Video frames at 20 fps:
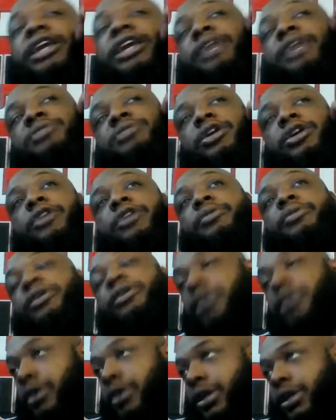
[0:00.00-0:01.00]
to
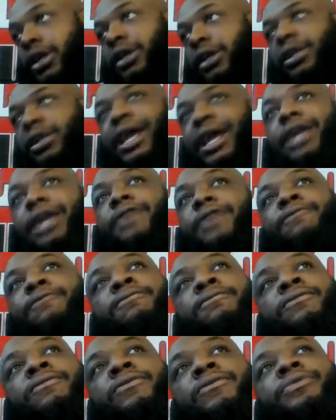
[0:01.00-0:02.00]
Herbert. Like
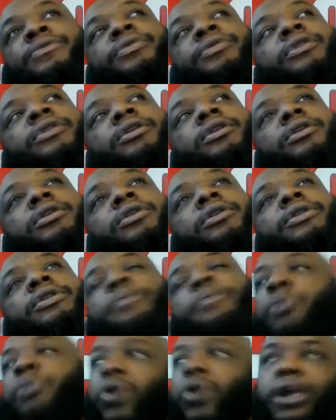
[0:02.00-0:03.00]
the
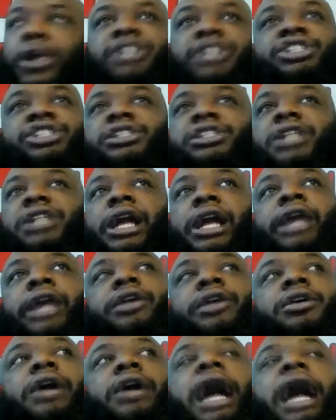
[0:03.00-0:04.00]
boy is just like,
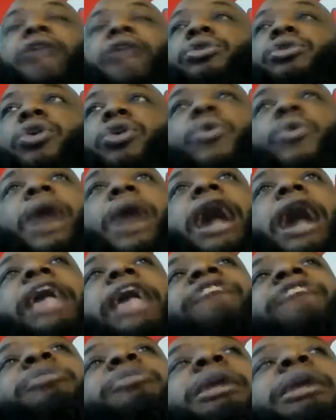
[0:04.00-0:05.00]
I don't know why
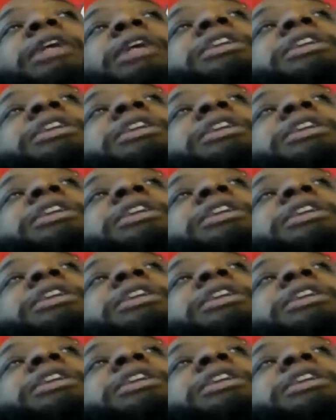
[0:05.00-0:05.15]
everybody